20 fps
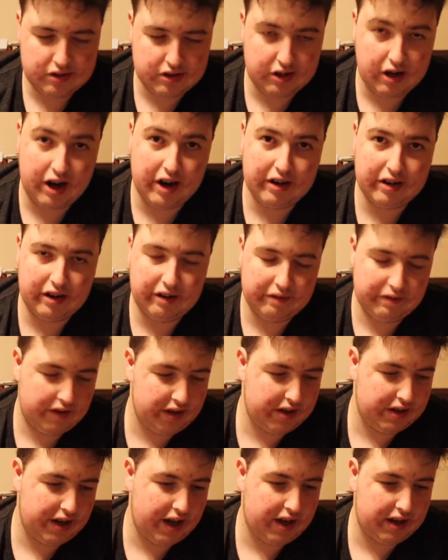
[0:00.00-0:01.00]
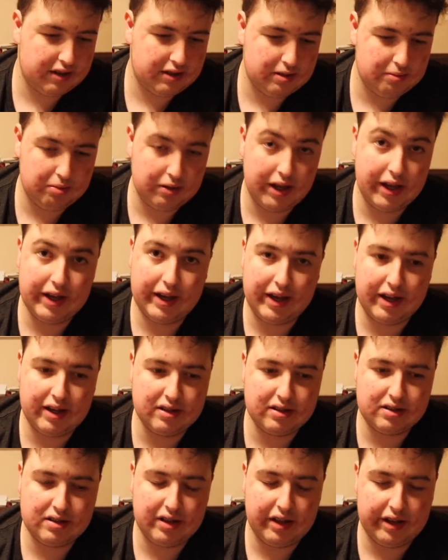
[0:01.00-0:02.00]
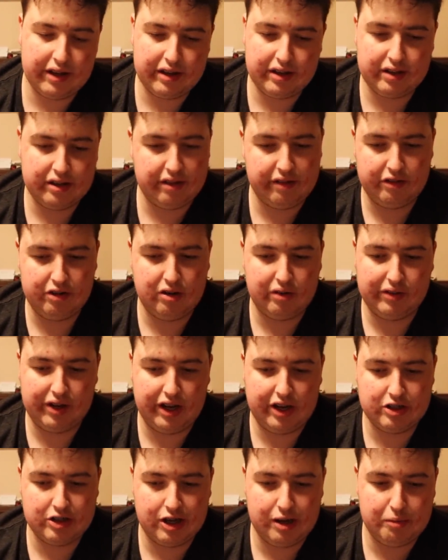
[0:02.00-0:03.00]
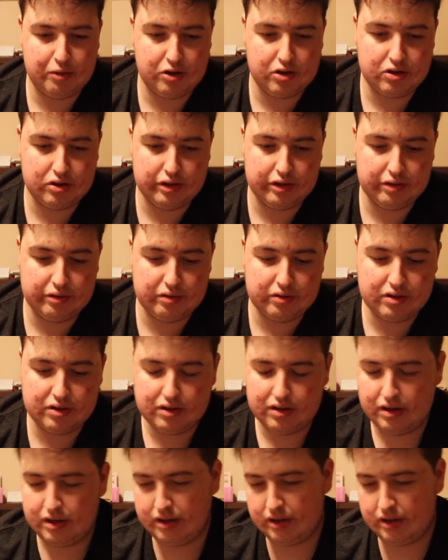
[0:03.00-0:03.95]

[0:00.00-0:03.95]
not a fun deck to play against. Like, if you don't have a hand trap, you just lose.